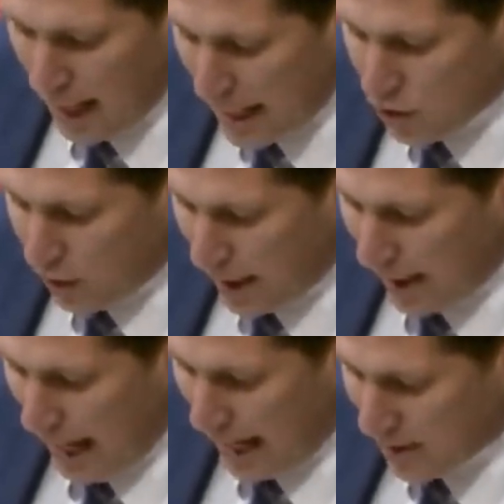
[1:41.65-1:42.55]
"Israel
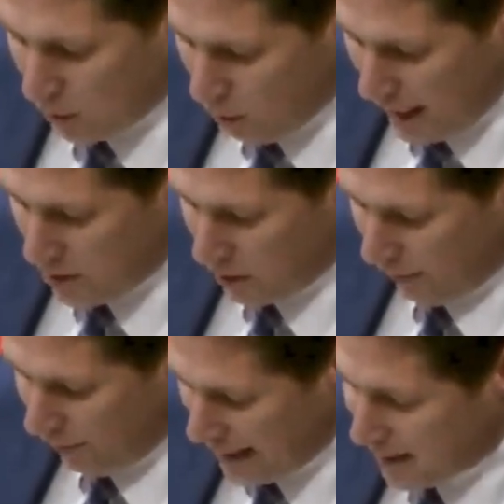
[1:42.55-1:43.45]
has the right to
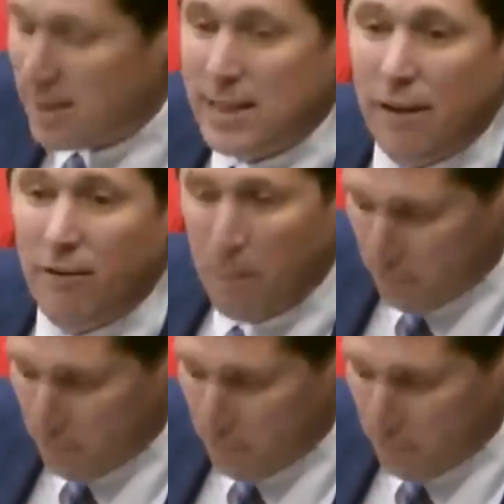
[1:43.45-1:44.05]
defend itself"